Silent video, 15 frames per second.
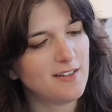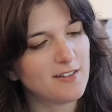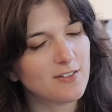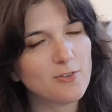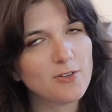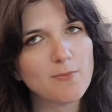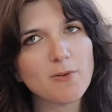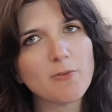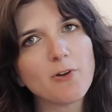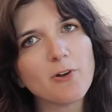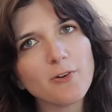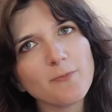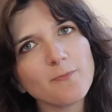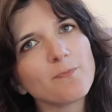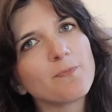don't get me
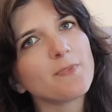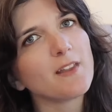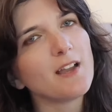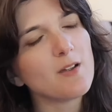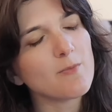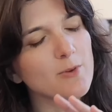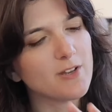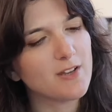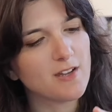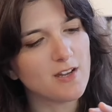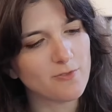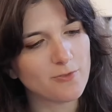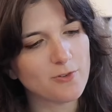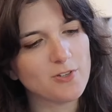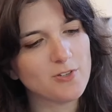wrong, I'm really
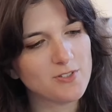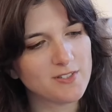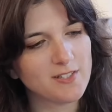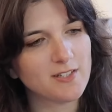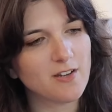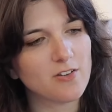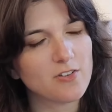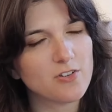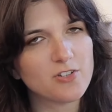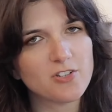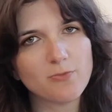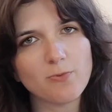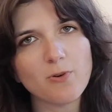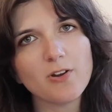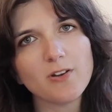up for using
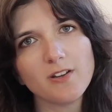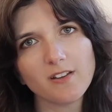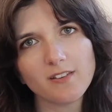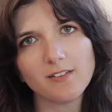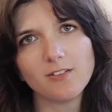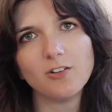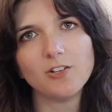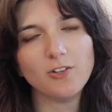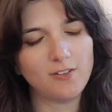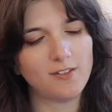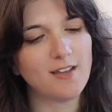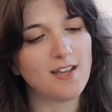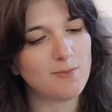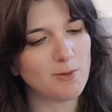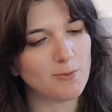alternative products and not
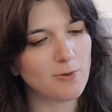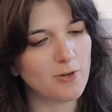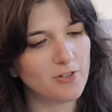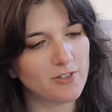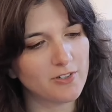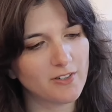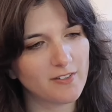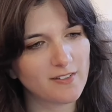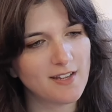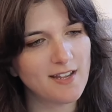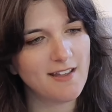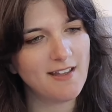using animal products.